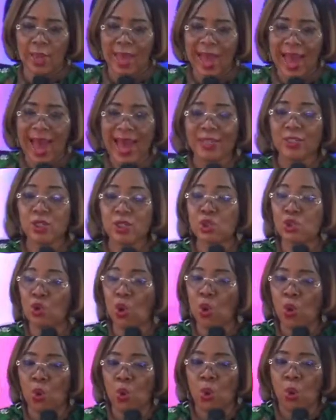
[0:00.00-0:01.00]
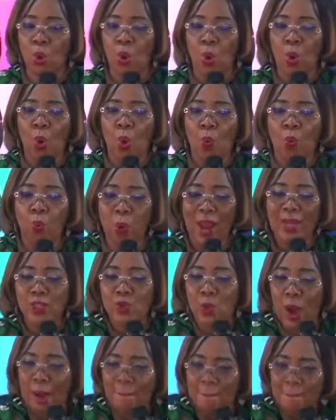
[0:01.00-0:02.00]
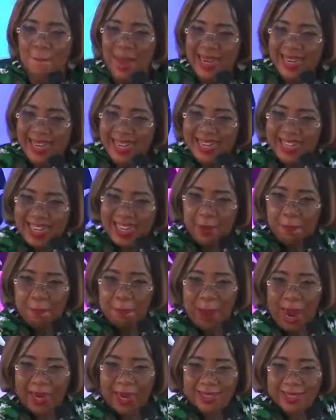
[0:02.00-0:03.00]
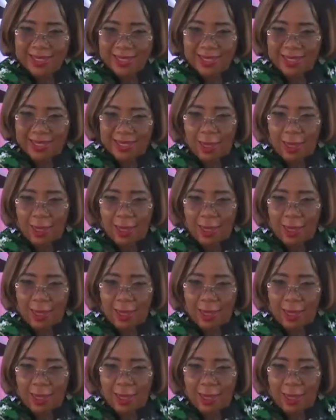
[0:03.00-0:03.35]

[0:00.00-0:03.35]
And so, when you are making impact,